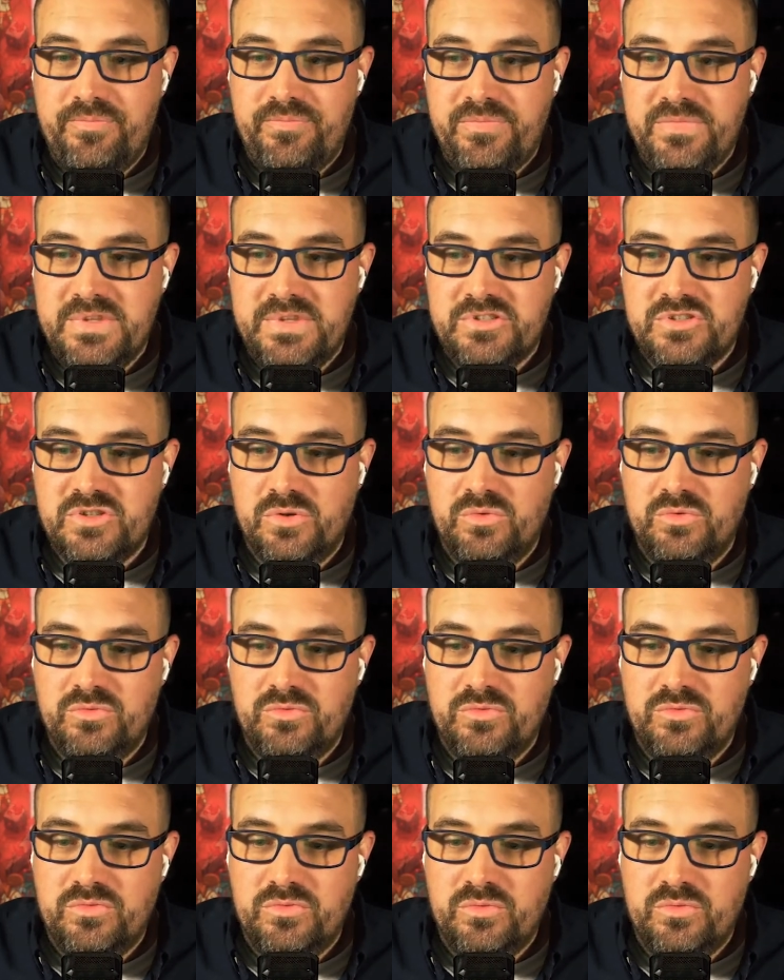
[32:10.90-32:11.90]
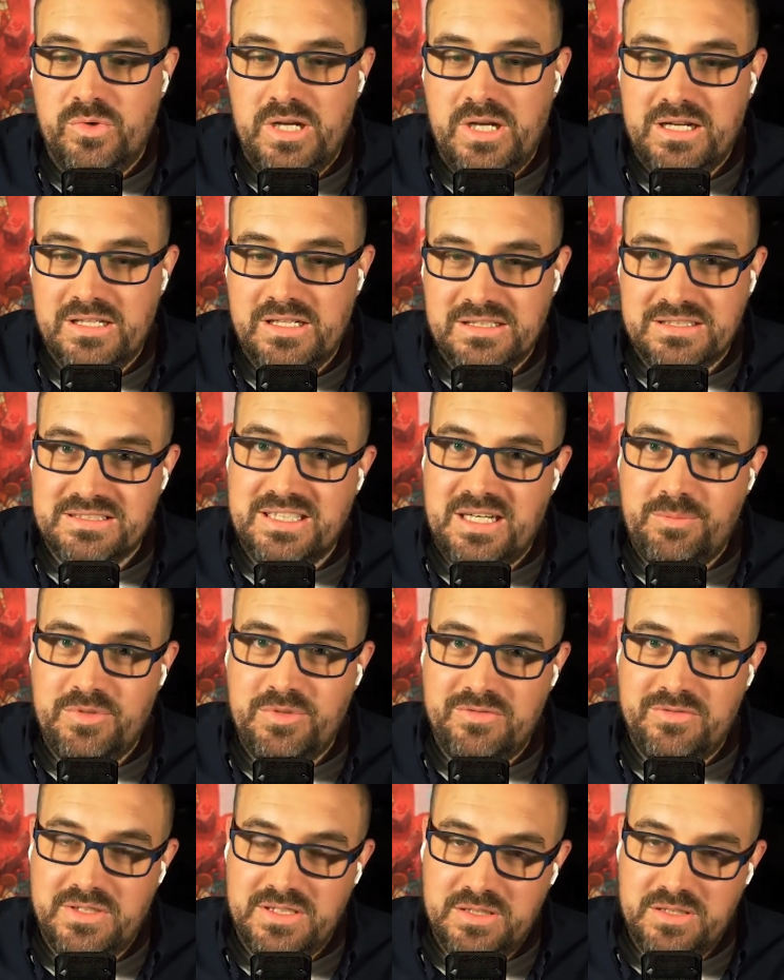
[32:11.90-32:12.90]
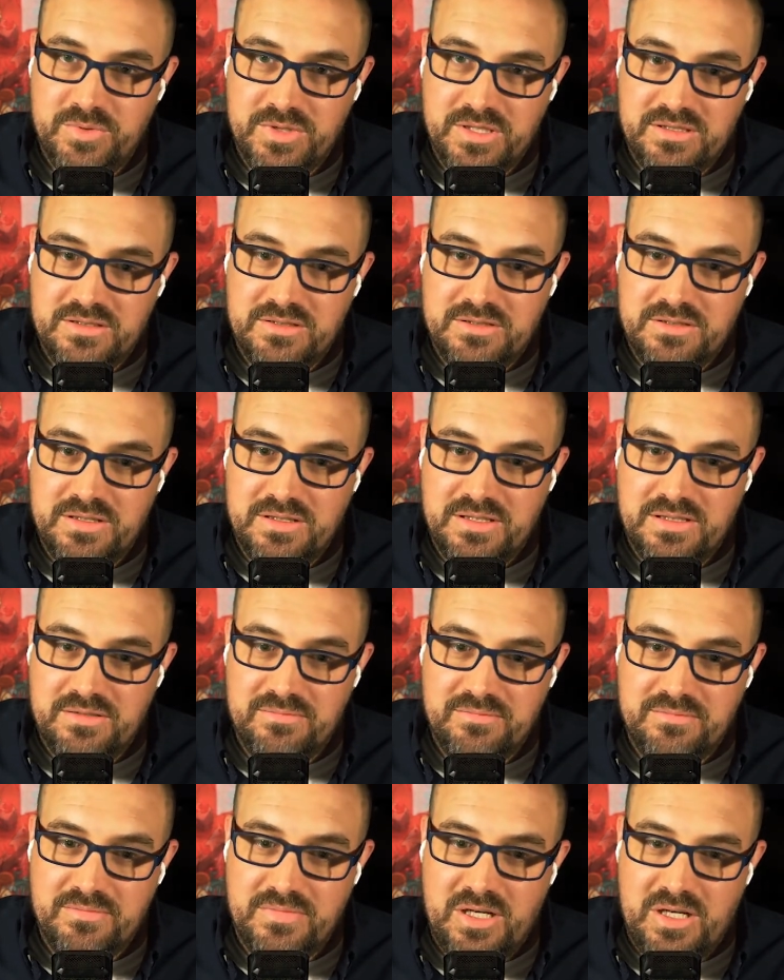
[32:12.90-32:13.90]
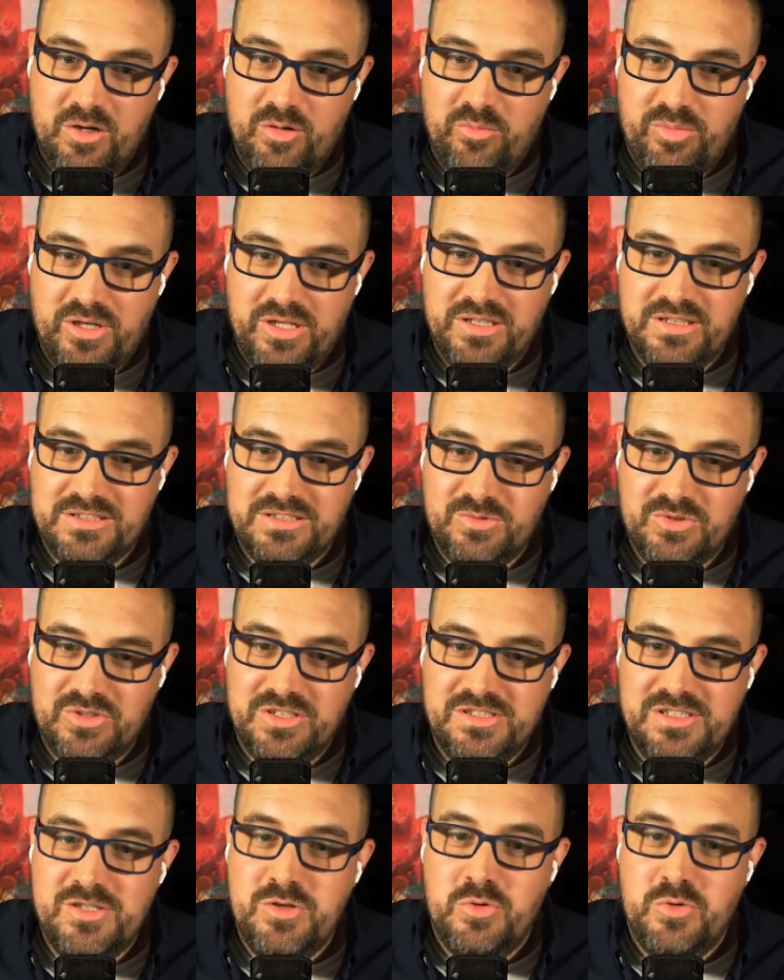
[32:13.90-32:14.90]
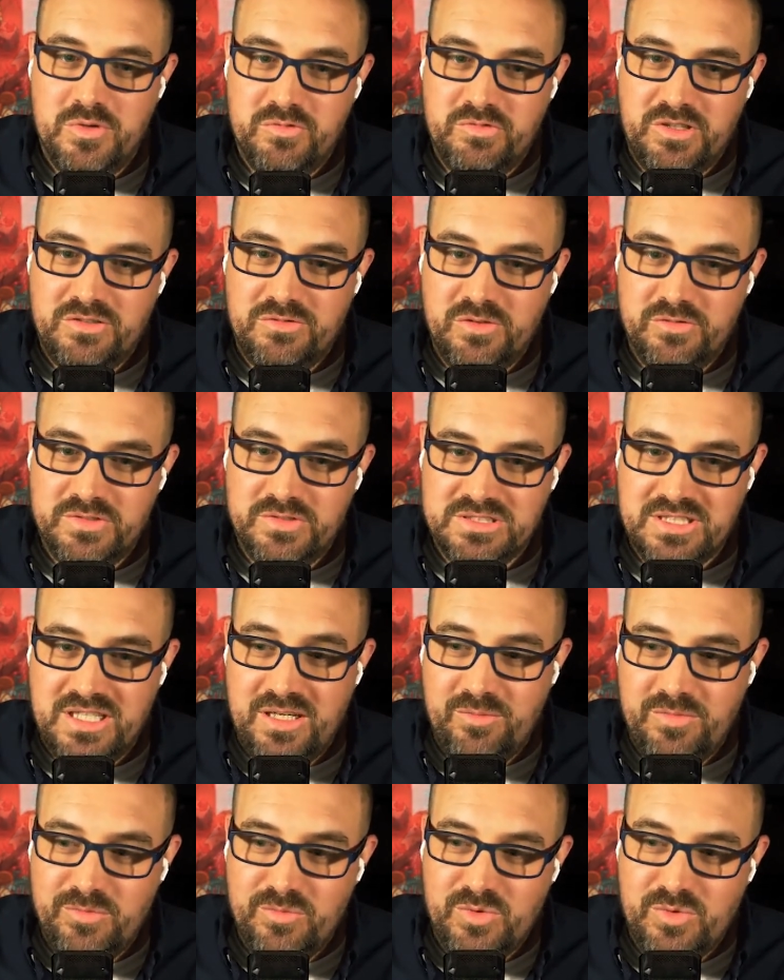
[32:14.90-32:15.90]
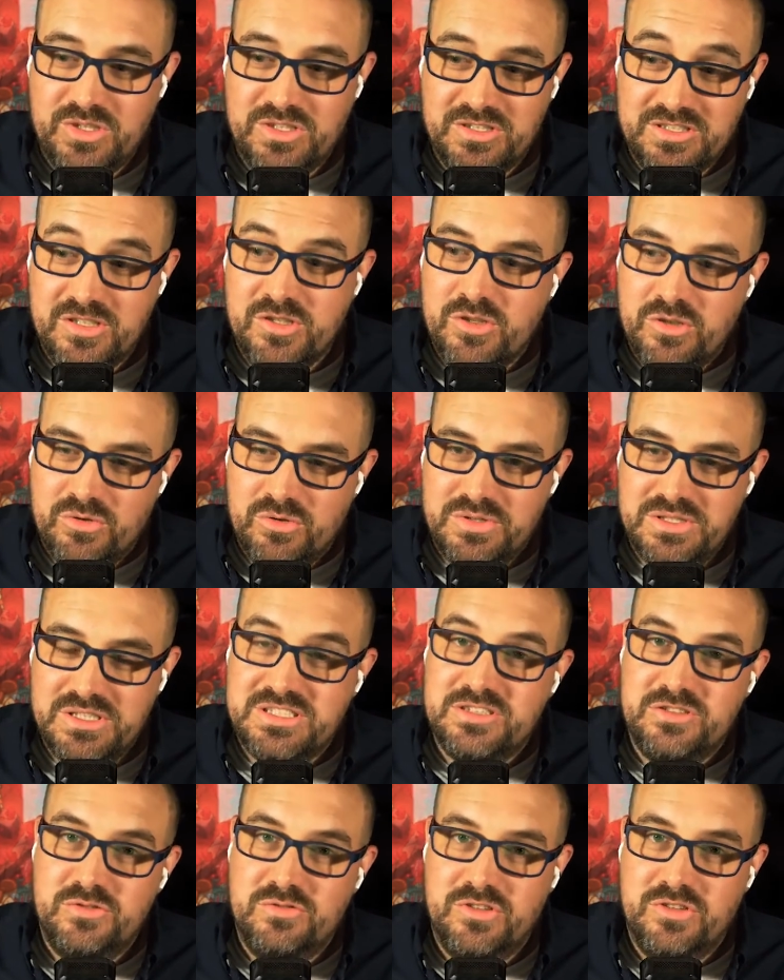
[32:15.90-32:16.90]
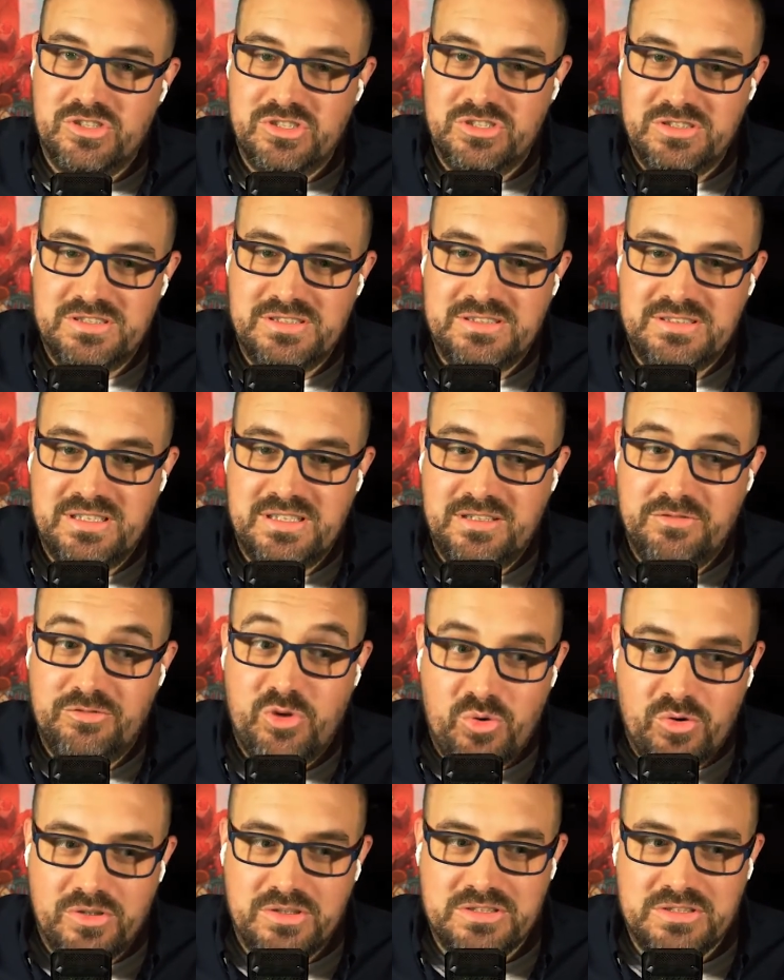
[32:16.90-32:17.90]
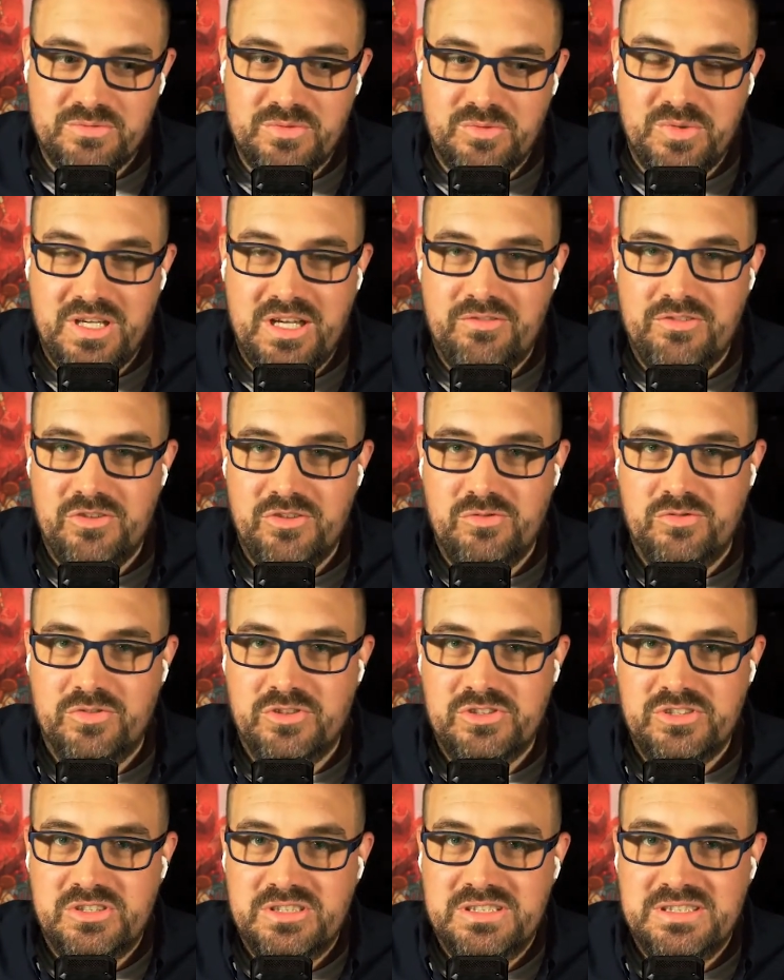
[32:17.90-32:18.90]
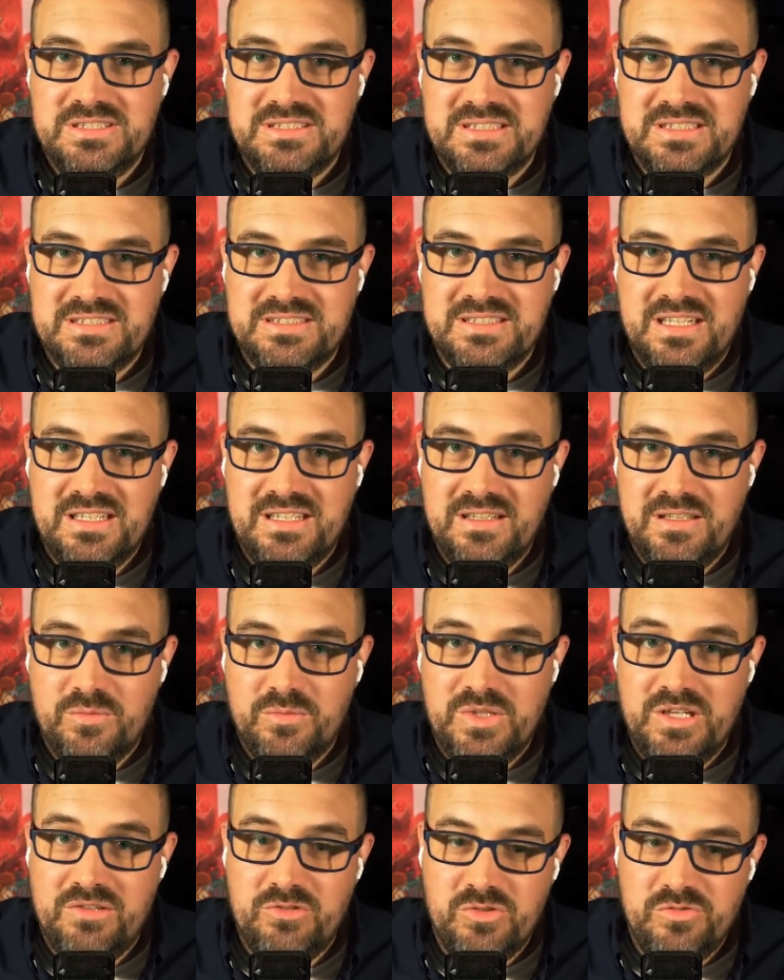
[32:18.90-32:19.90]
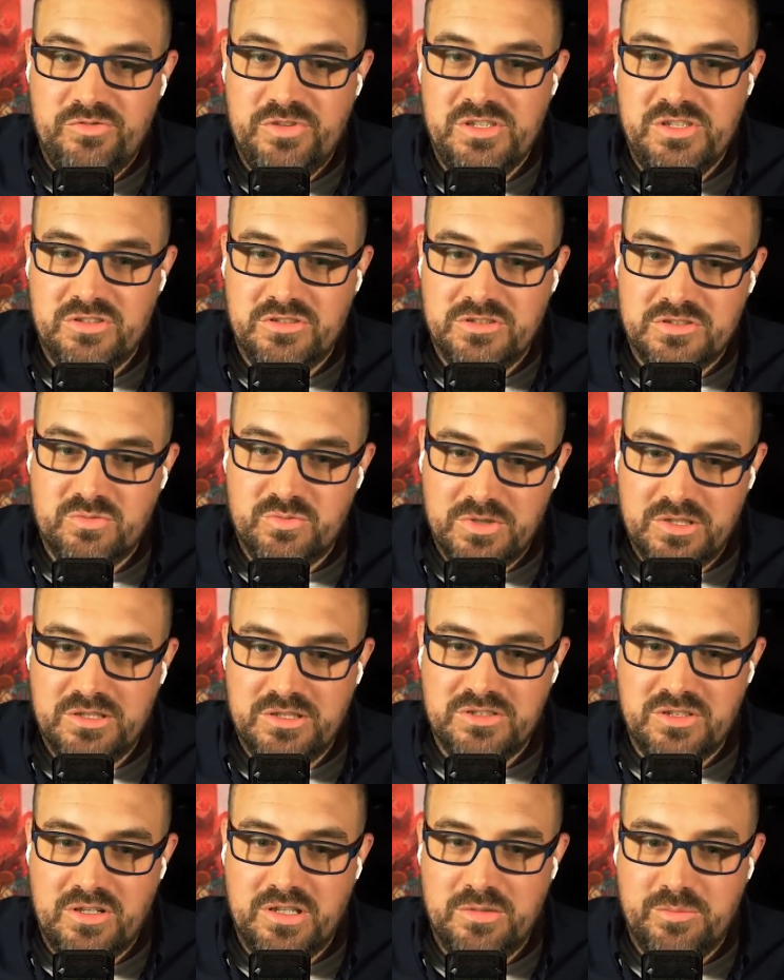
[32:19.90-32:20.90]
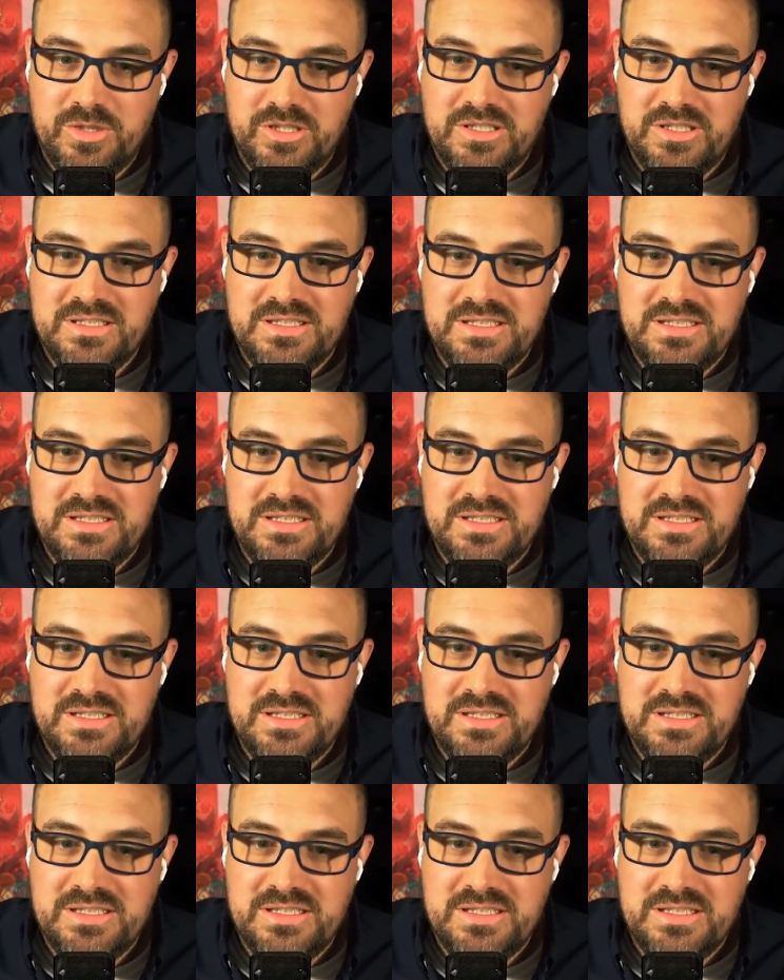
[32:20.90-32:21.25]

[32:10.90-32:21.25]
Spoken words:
So we're not going to stop developing. Our products will continue to evolve over time, and we'll continue to release new versions. And of course, when we have a new version and it's exciting and we have new features, we're going to talk about it.